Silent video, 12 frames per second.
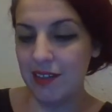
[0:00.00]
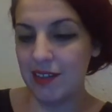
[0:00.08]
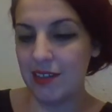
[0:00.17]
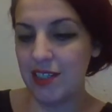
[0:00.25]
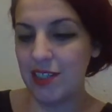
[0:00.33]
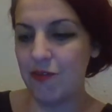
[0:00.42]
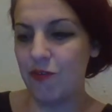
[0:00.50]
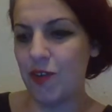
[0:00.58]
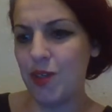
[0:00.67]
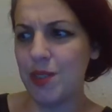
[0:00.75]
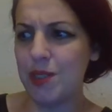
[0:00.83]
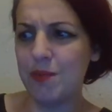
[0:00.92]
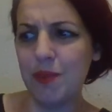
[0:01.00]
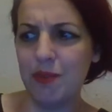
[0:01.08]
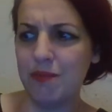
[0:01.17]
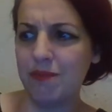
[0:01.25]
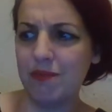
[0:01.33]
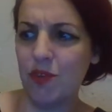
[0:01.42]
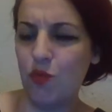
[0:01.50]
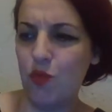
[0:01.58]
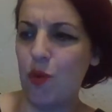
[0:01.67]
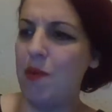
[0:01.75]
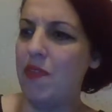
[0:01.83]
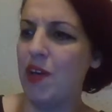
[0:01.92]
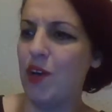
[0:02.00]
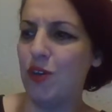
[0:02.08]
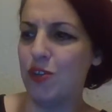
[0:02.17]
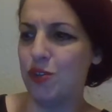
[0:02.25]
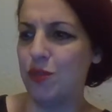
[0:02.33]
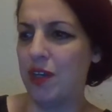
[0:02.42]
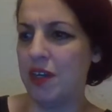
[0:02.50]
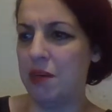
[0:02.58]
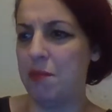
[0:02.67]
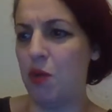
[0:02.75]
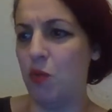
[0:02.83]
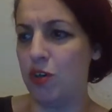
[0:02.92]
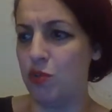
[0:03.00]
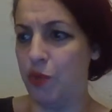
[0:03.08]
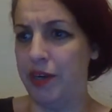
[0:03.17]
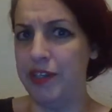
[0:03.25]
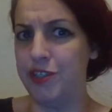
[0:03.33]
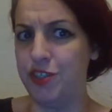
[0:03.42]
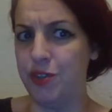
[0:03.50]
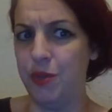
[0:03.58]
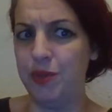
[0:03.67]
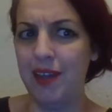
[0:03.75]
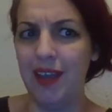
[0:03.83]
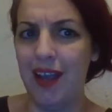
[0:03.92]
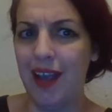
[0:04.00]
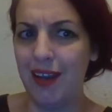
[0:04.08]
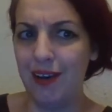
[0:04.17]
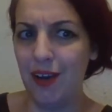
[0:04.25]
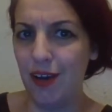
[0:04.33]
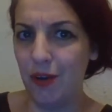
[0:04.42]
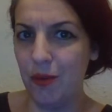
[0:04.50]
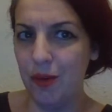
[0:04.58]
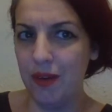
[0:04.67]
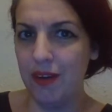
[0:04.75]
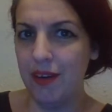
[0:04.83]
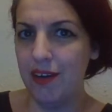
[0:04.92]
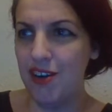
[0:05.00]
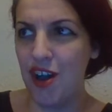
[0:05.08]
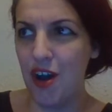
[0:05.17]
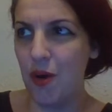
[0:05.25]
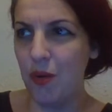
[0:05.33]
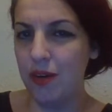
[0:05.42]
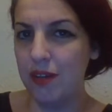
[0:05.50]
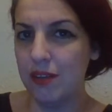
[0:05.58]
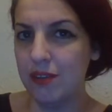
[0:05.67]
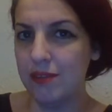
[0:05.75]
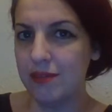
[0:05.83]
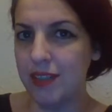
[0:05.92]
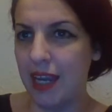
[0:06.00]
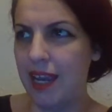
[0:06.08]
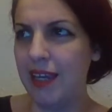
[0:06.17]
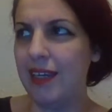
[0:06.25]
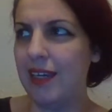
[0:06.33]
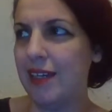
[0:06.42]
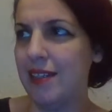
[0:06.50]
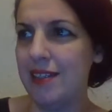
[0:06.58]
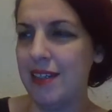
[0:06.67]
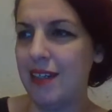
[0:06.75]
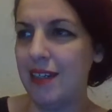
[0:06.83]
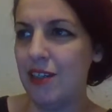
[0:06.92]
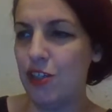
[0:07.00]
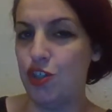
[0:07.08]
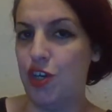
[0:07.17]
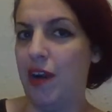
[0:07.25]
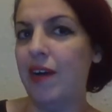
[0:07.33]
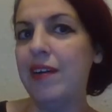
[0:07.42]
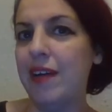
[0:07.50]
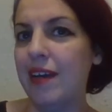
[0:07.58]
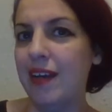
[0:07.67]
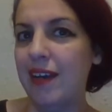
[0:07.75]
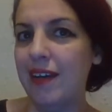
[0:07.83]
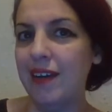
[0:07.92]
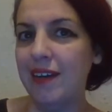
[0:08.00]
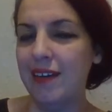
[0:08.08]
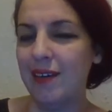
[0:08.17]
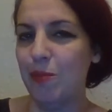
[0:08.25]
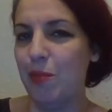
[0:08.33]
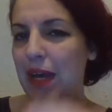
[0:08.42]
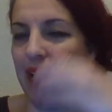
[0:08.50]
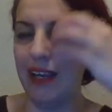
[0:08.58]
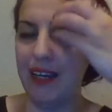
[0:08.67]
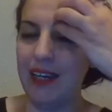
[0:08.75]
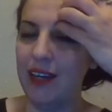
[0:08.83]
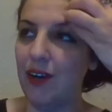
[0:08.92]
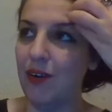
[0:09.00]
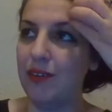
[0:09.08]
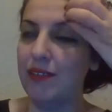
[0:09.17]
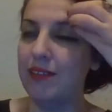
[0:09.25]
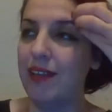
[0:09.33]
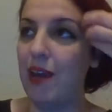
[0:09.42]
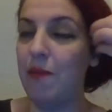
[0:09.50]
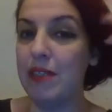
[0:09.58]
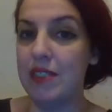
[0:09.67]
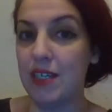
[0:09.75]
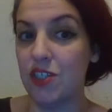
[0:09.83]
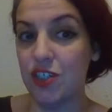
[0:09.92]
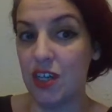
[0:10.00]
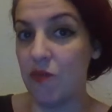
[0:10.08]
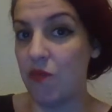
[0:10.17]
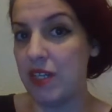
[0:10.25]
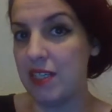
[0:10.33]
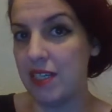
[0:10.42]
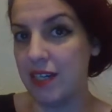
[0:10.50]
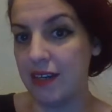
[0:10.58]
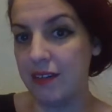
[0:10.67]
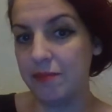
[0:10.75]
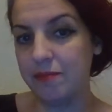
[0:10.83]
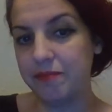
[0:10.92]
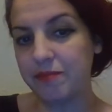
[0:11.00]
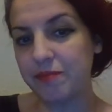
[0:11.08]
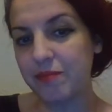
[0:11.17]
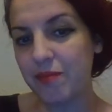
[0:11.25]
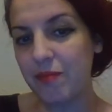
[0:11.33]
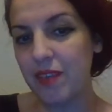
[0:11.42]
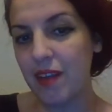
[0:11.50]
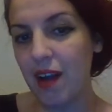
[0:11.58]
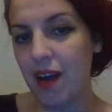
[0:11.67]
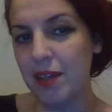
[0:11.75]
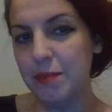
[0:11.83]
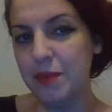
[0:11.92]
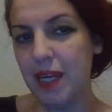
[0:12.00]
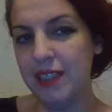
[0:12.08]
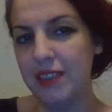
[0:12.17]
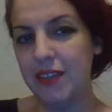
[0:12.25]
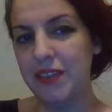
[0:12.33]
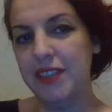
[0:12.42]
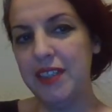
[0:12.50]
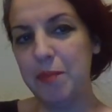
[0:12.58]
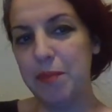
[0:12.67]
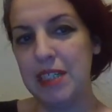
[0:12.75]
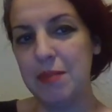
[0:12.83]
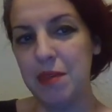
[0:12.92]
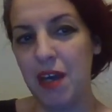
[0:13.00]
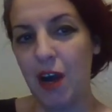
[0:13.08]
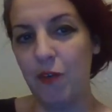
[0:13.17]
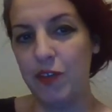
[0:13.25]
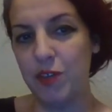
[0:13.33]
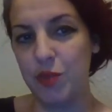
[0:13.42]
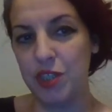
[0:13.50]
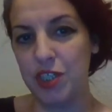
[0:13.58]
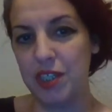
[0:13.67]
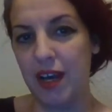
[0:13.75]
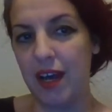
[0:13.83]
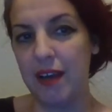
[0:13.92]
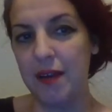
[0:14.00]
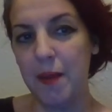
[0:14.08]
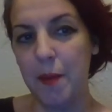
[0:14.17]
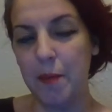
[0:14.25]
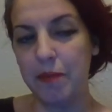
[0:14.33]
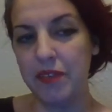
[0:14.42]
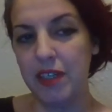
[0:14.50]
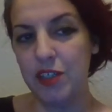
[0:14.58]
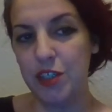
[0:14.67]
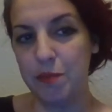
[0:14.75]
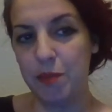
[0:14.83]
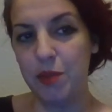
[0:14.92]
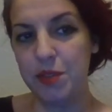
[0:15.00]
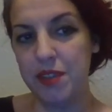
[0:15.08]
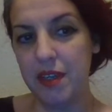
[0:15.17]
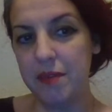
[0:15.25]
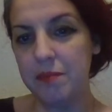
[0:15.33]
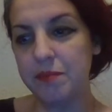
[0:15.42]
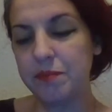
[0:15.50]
She's the first woman that goes to the Academy Awards wearing a suit. Hello? No. Diane Keaton did it. Cher did it. But, Evan says she invented it. Another thing that pissed me off is when she posted